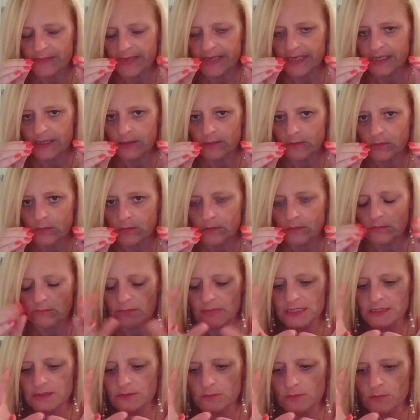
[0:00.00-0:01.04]
made
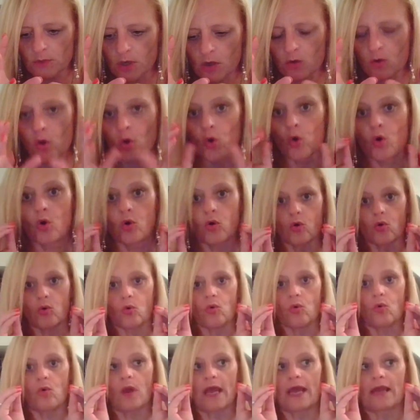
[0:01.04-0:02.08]
them go,
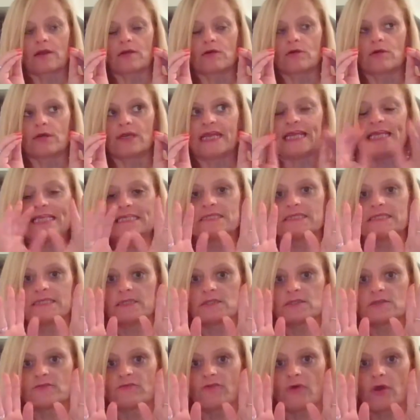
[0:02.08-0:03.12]
oh, hang on, is
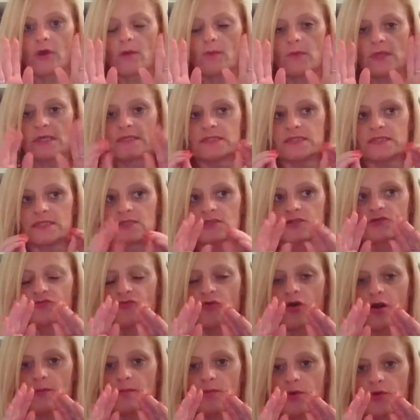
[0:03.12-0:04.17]
this the
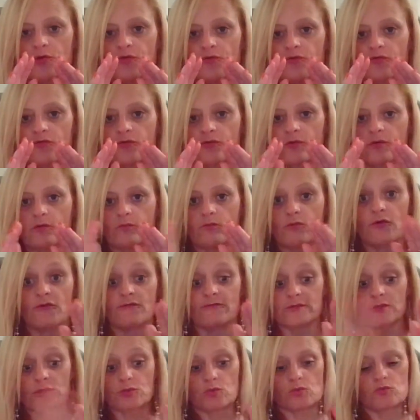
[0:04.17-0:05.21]
right move?
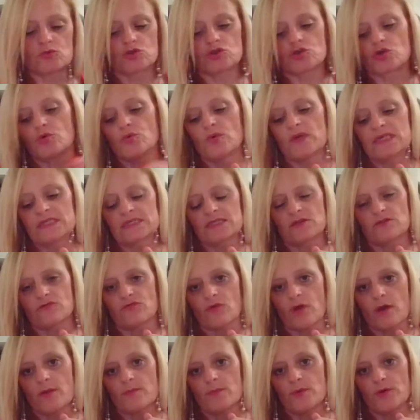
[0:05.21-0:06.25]
Moving towards you, is it the
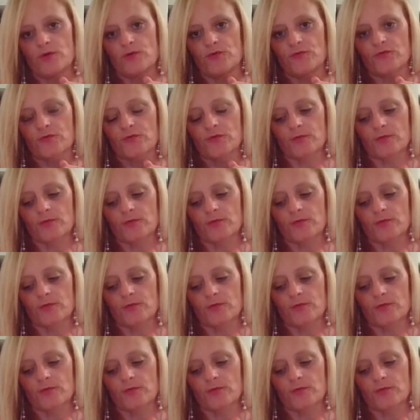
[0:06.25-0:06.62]
right move?